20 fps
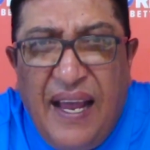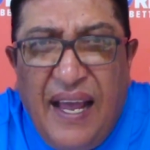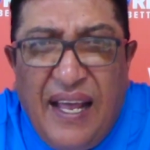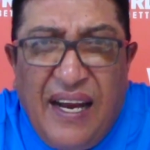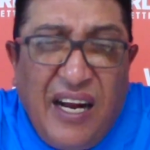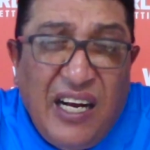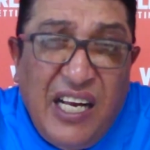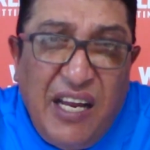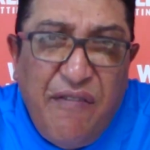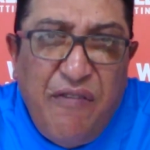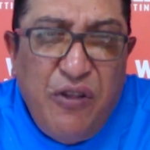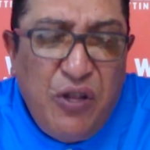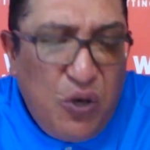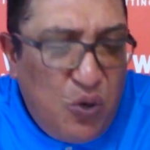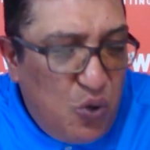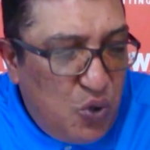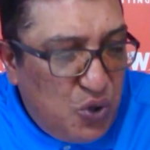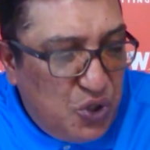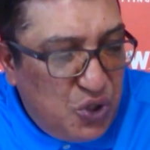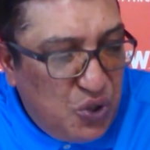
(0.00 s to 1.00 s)
And I'll give you the
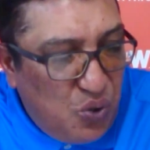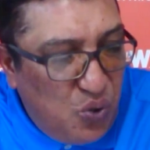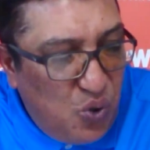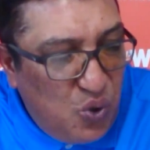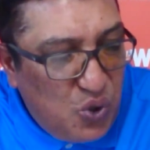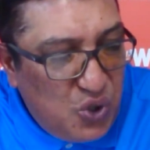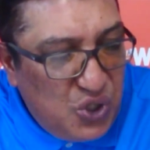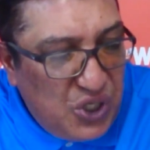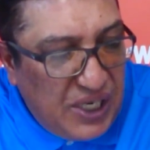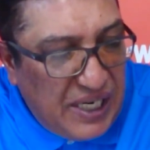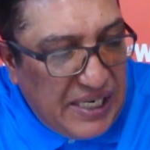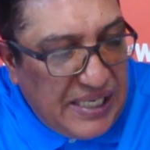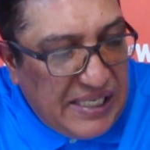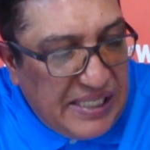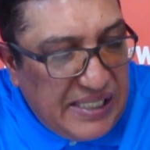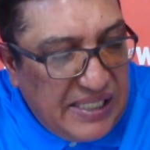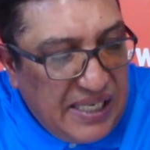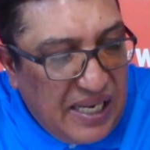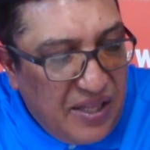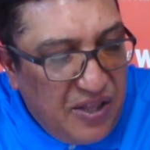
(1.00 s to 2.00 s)
horse. The horse
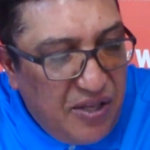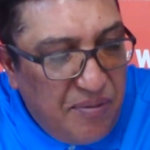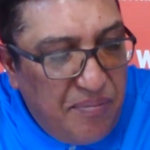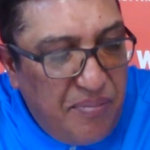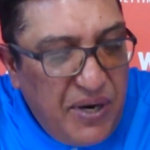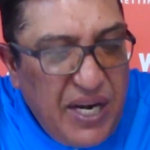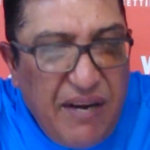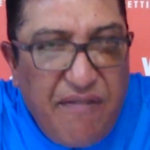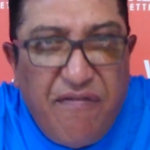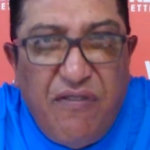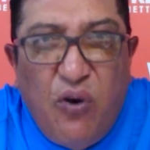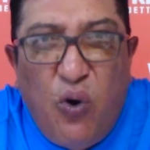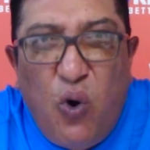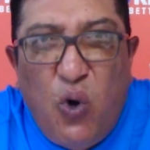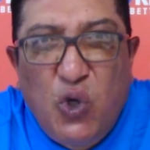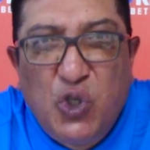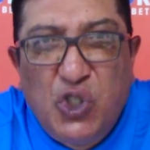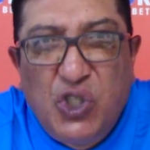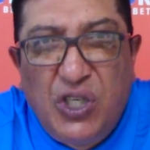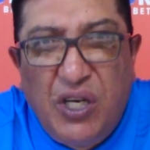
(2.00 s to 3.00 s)
is The Brief,
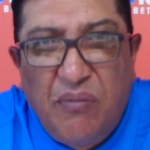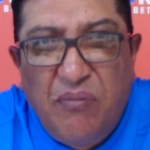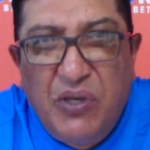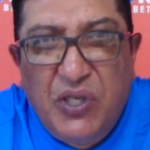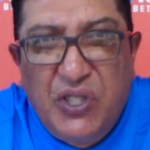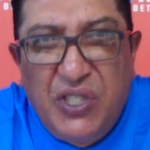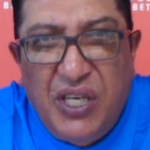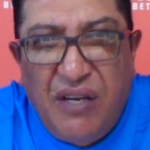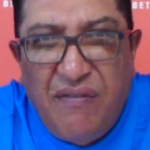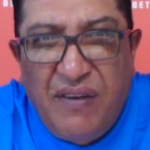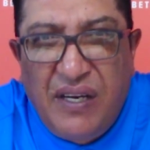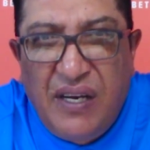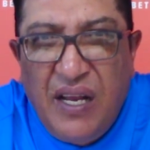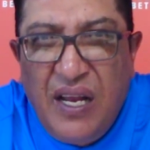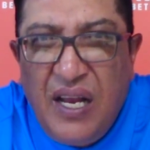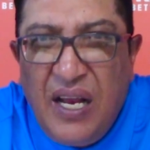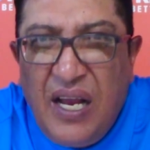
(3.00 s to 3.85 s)
horse number 7.